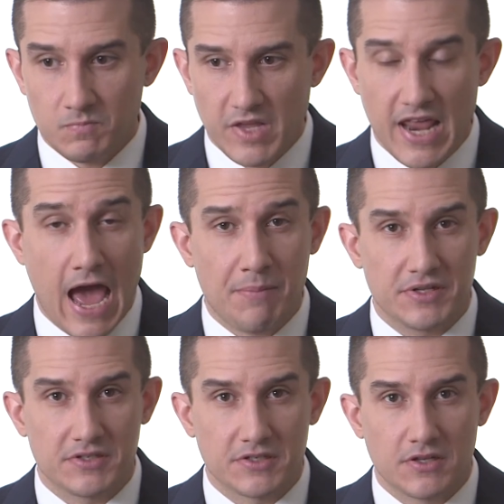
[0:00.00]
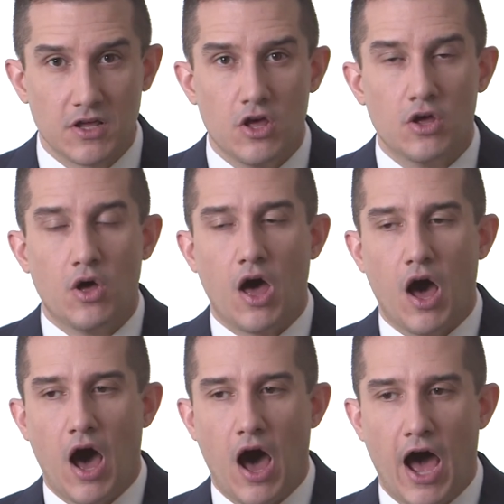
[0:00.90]
it happens.
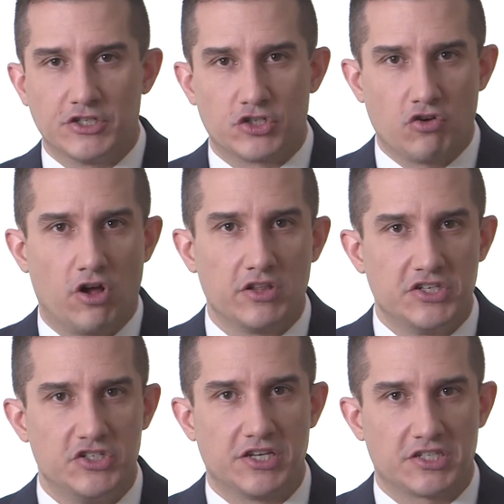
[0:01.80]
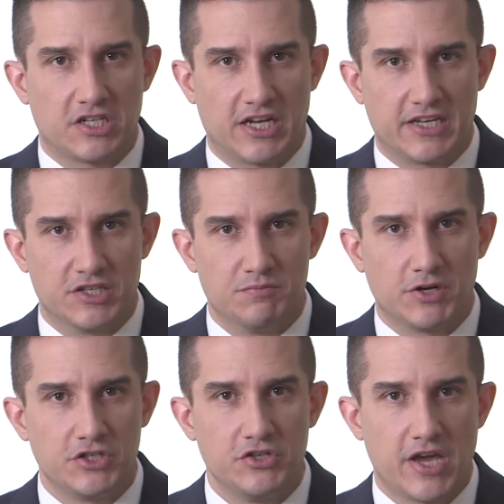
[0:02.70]
I strongly suggest collecting as
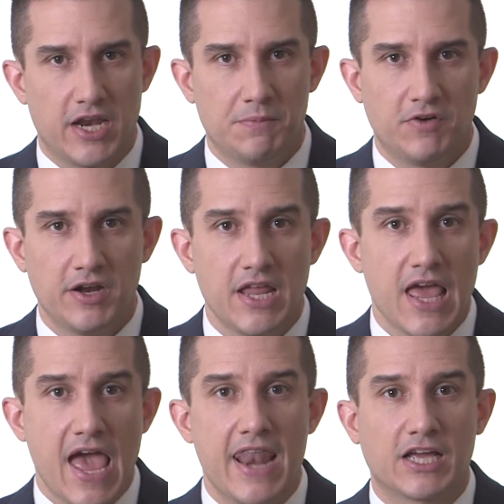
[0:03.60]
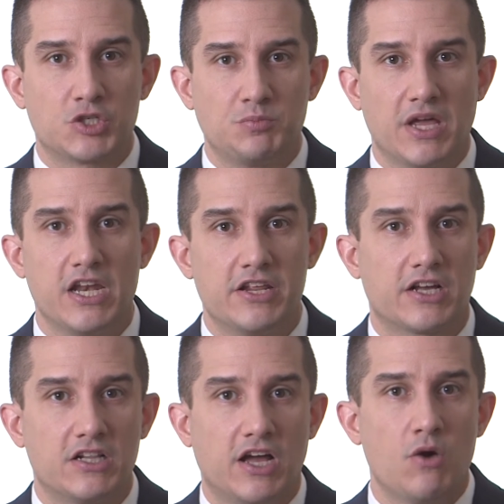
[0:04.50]
much as you can up front and explaining to the
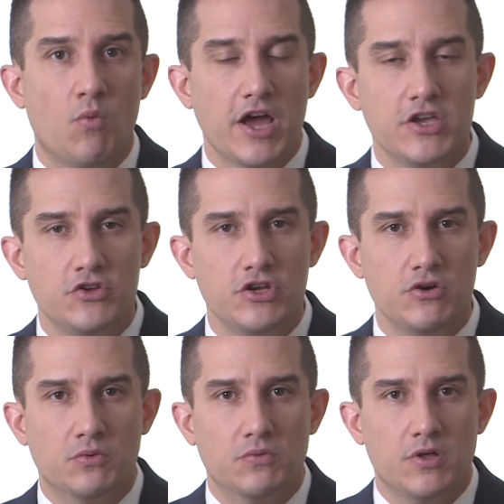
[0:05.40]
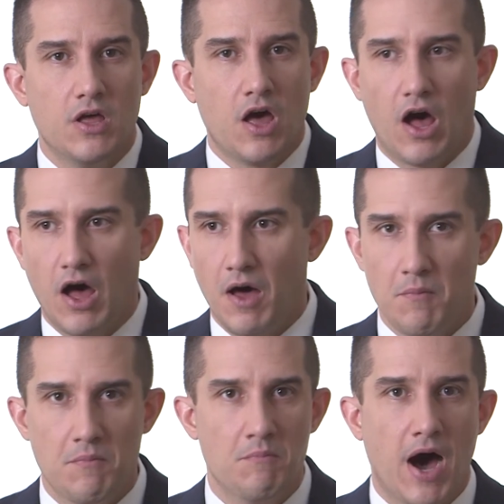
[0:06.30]
client why you do.
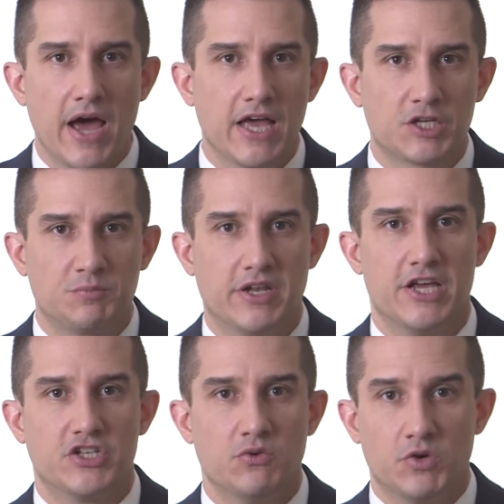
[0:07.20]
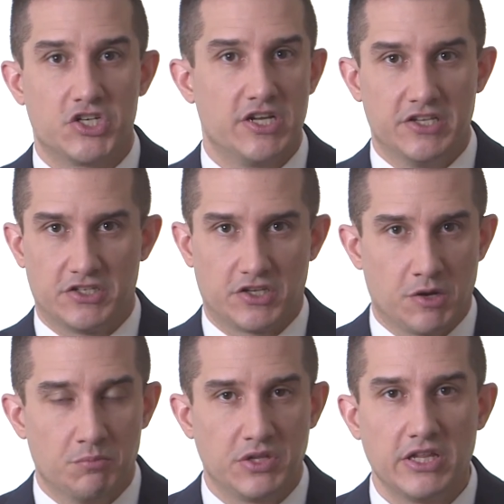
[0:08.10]
My explanation, which is
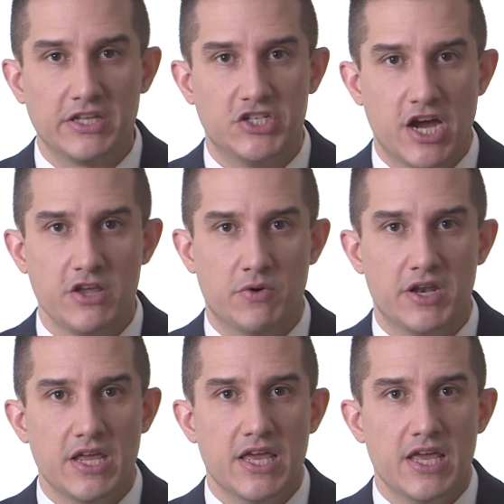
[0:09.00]
completely genuine,